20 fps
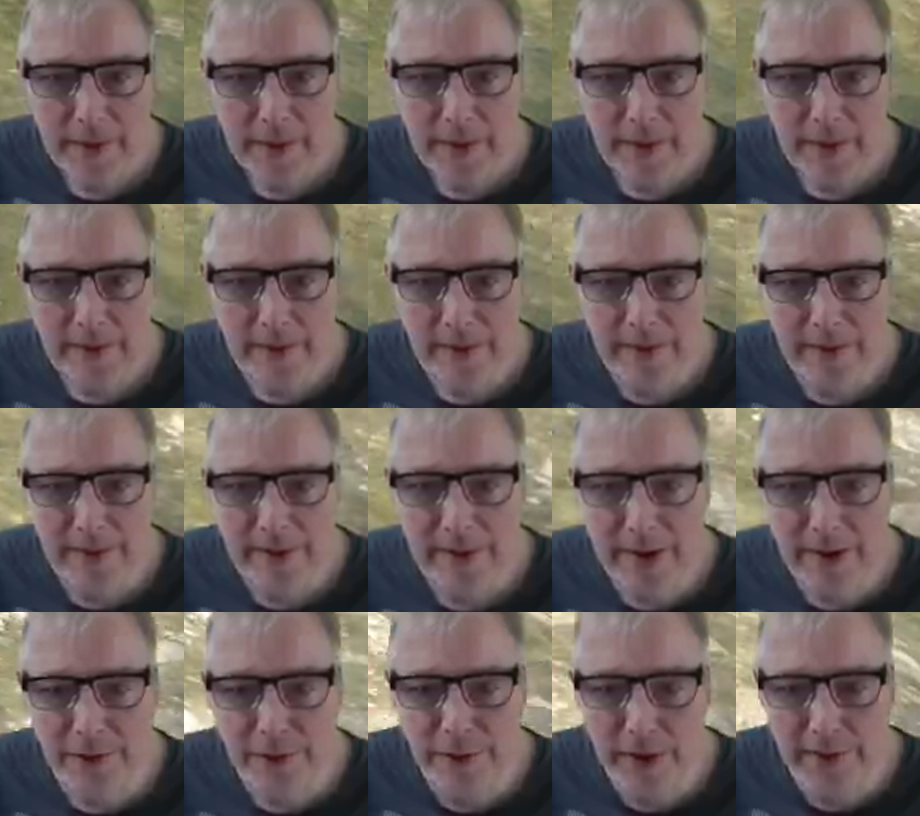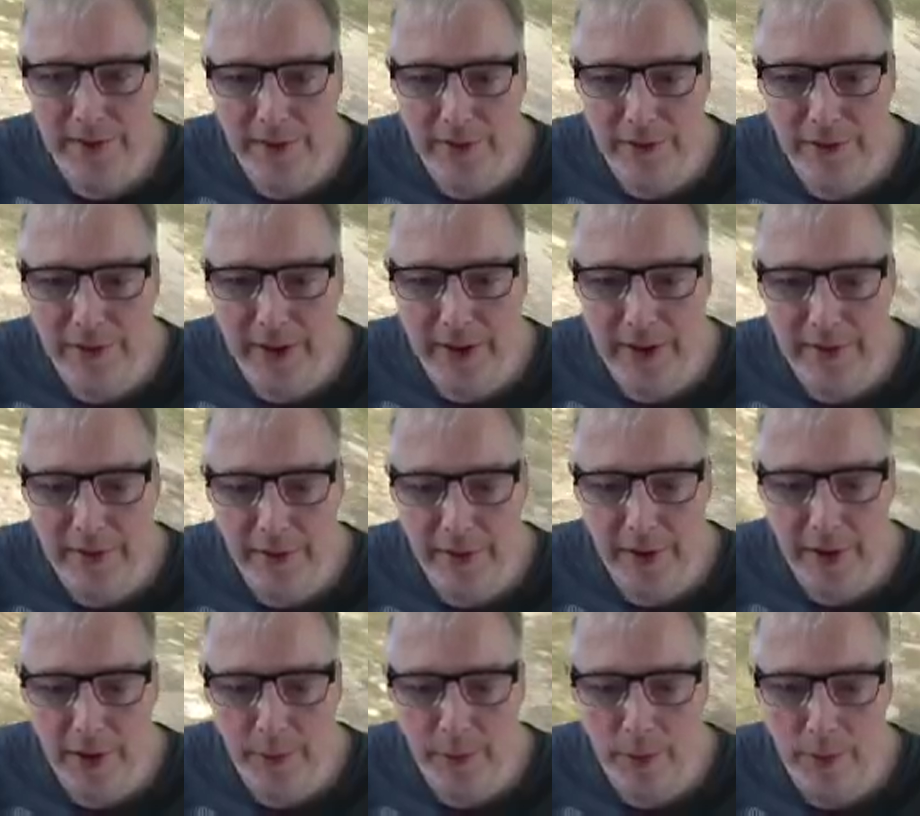6 versus 3. It's only
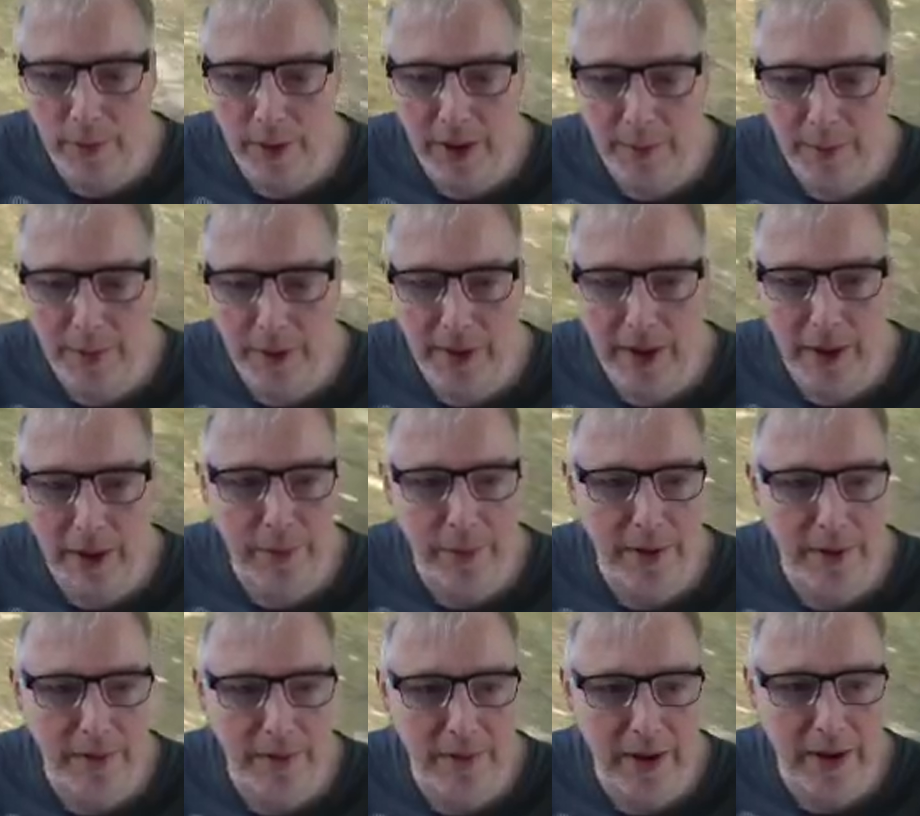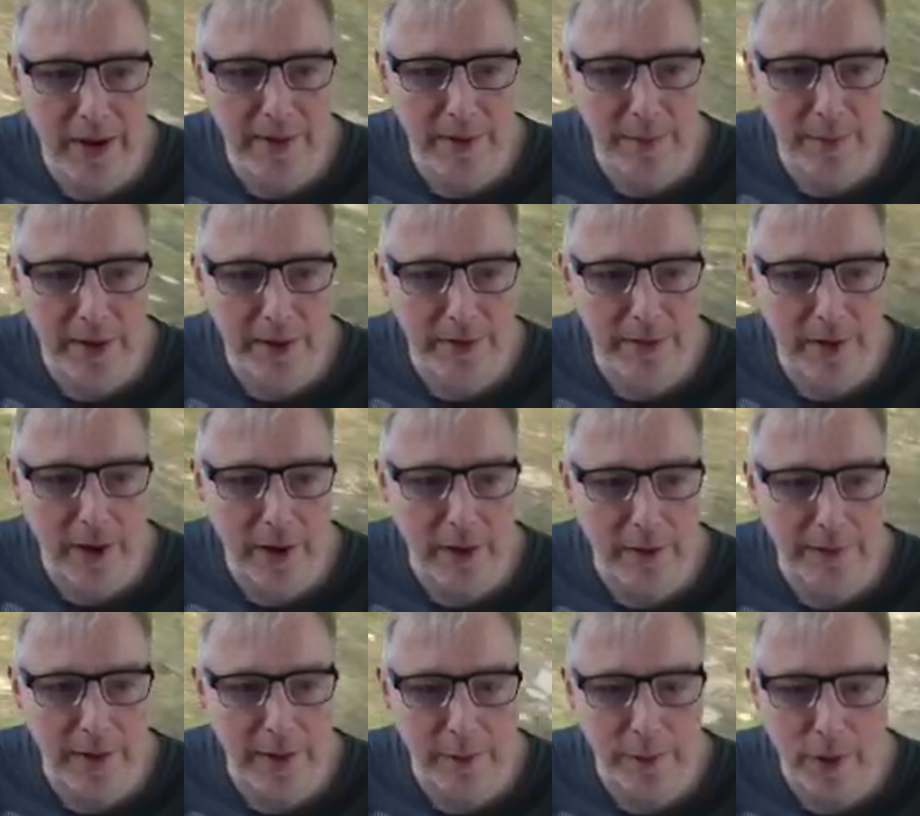going one way, but can we eke the mastery out
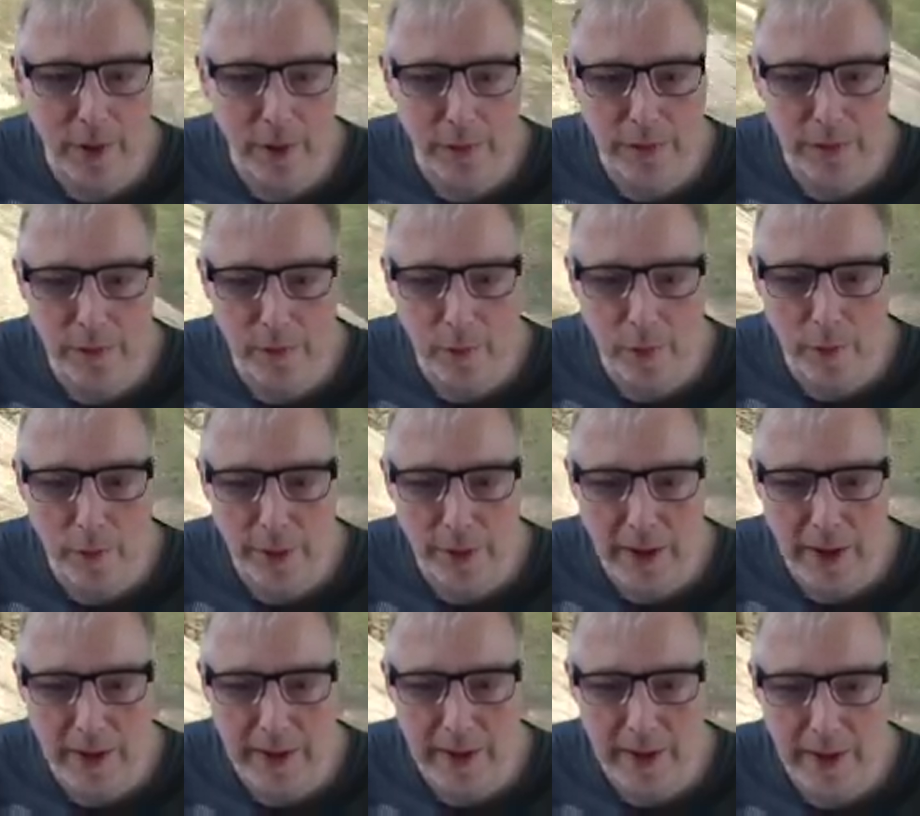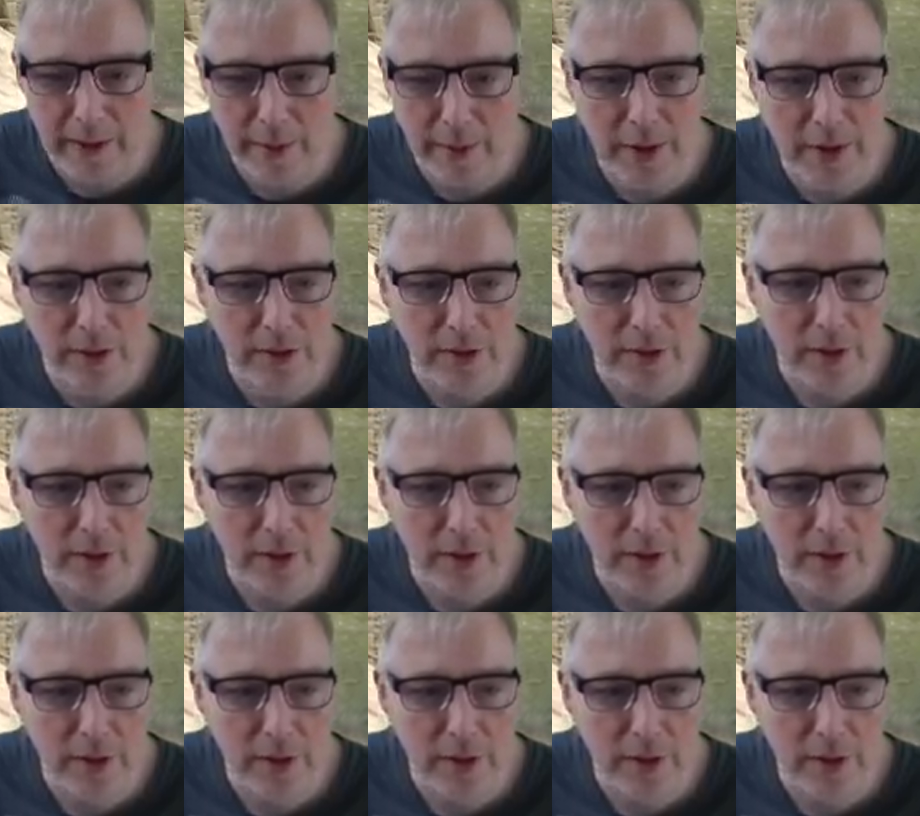of it? We've got 1.8k damage.